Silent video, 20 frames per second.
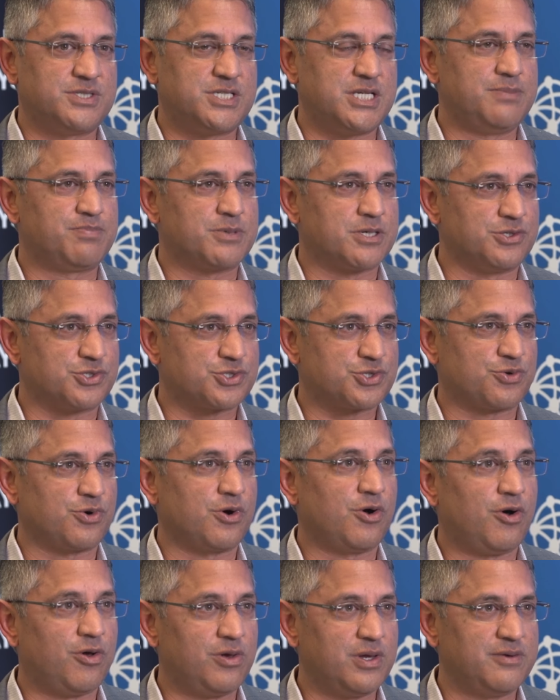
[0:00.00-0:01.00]
deep
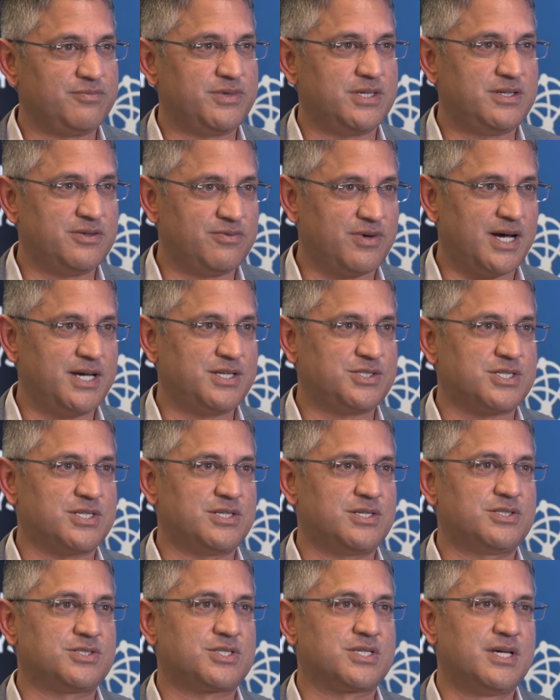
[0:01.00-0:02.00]
control of the
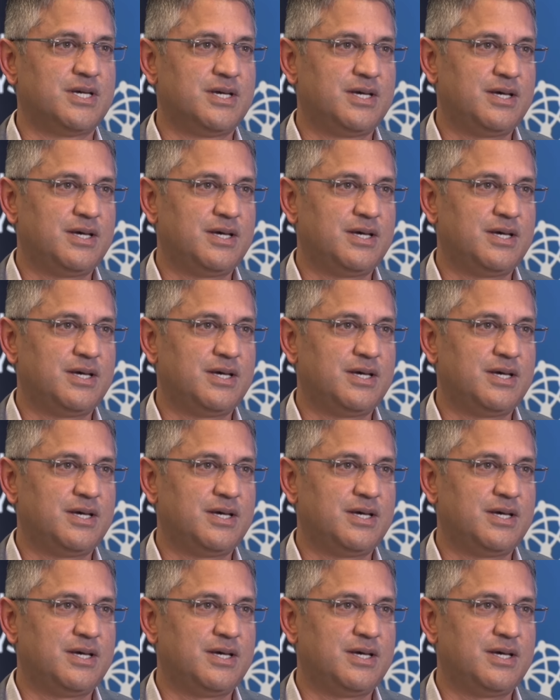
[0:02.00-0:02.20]
devices,